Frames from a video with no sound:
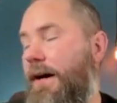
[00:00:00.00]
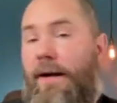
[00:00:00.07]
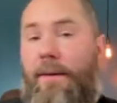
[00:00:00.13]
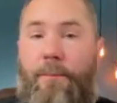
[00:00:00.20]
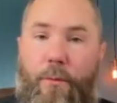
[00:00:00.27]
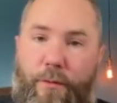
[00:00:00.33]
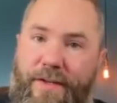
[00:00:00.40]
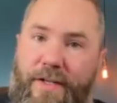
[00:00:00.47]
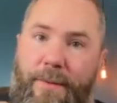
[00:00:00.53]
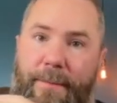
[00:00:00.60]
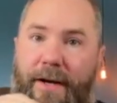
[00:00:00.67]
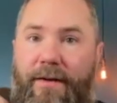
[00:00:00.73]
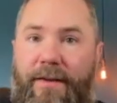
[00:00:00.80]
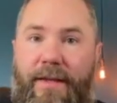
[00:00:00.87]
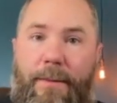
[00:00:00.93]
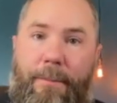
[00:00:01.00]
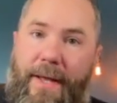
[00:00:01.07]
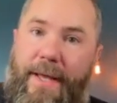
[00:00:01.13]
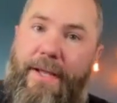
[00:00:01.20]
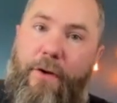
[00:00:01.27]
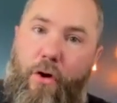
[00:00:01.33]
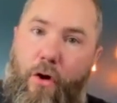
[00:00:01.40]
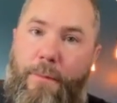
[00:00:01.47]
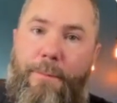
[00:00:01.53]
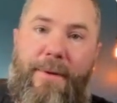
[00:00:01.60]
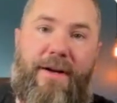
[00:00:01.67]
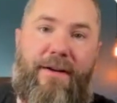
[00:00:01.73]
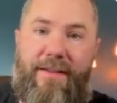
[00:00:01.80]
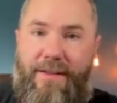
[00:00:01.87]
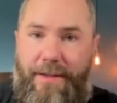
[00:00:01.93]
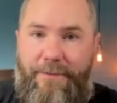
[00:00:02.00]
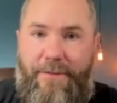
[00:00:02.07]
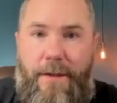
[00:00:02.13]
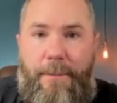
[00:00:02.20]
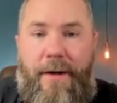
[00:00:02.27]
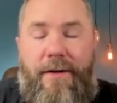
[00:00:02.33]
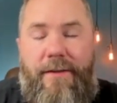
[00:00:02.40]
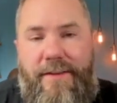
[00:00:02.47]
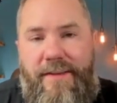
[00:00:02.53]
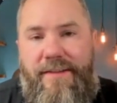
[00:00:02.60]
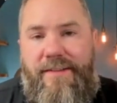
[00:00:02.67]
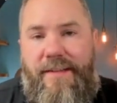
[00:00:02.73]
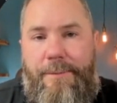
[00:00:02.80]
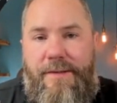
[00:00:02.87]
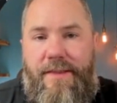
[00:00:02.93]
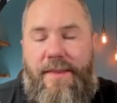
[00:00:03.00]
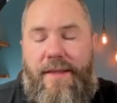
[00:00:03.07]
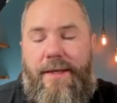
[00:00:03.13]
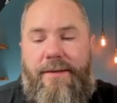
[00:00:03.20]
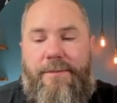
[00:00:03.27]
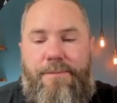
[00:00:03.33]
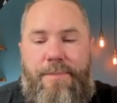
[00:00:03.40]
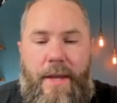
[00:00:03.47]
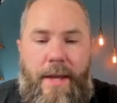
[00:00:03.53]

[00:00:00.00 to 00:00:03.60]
moving to Maryland, buying a home in Maryland, living in Maryland, these types of things.